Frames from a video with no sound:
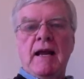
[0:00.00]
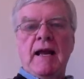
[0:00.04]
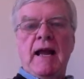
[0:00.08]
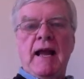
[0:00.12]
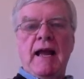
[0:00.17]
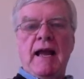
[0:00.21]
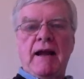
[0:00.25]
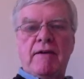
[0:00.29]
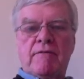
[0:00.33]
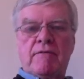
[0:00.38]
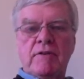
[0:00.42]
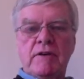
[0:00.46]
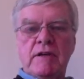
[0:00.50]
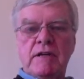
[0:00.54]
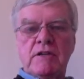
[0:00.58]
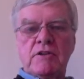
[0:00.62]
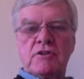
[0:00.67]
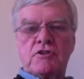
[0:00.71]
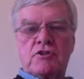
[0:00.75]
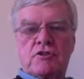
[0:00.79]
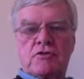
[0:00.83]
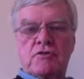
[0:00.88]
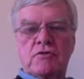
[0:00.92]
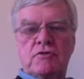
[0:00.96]
Every
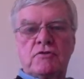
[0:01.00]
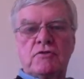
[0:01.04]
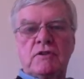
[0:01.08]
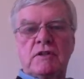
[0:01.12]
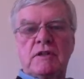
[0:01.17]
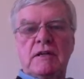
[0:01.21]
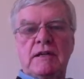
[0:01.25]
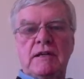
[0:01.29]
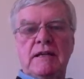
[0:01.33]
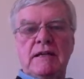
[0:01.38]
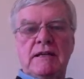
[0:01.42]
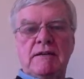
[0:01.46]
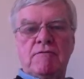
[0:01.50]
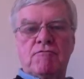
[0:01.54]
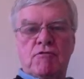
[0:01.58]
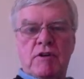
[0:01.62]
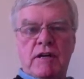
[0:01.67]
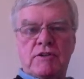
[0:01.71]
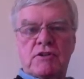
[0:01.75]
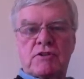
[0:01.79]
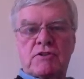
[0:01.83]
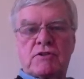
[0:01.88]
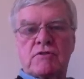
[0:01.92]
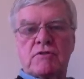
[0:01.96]
student
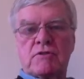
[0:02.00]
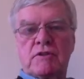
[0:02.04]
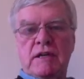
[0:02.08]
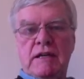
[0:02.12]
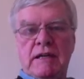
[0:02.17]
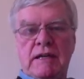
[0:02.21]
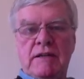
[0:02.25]
registered